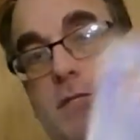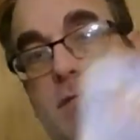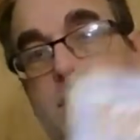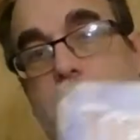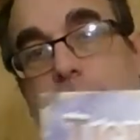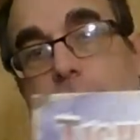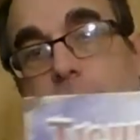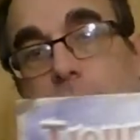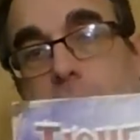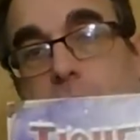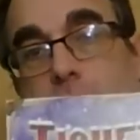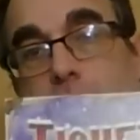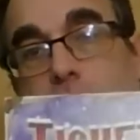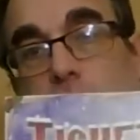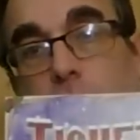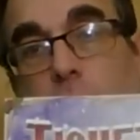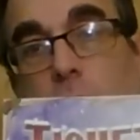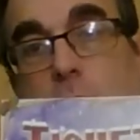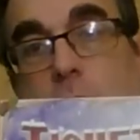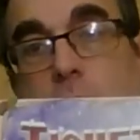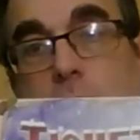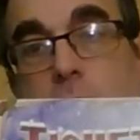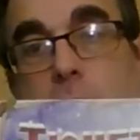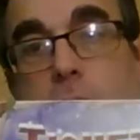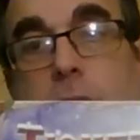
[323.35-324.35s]
Ticket to
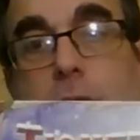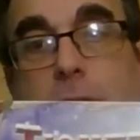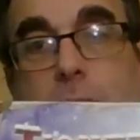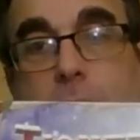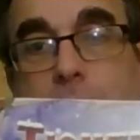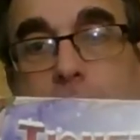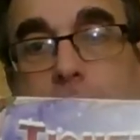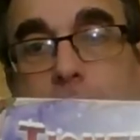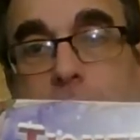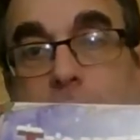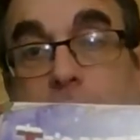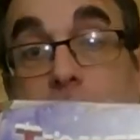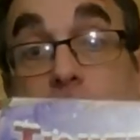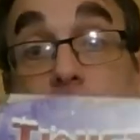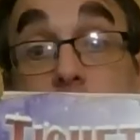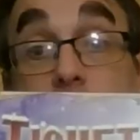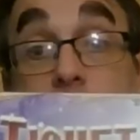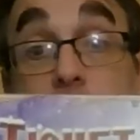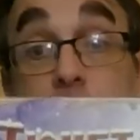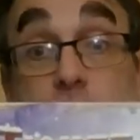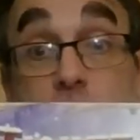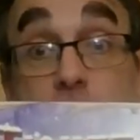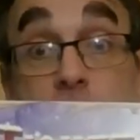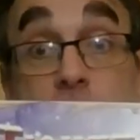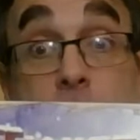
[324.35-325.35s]
ride, again,
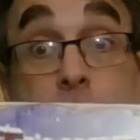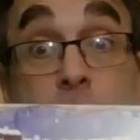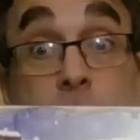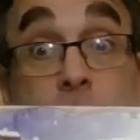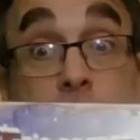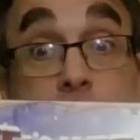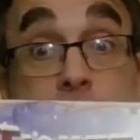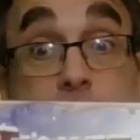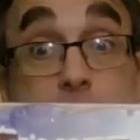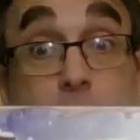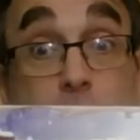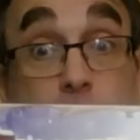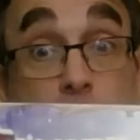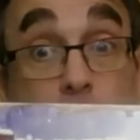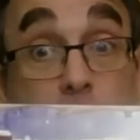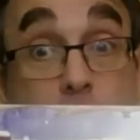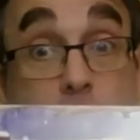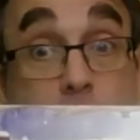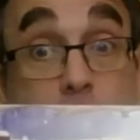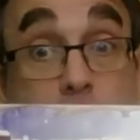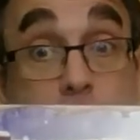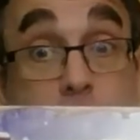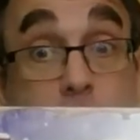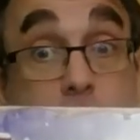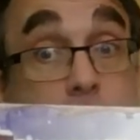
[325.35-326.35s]
shameless
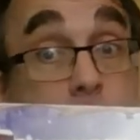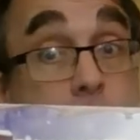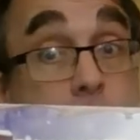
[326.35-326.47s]
plug,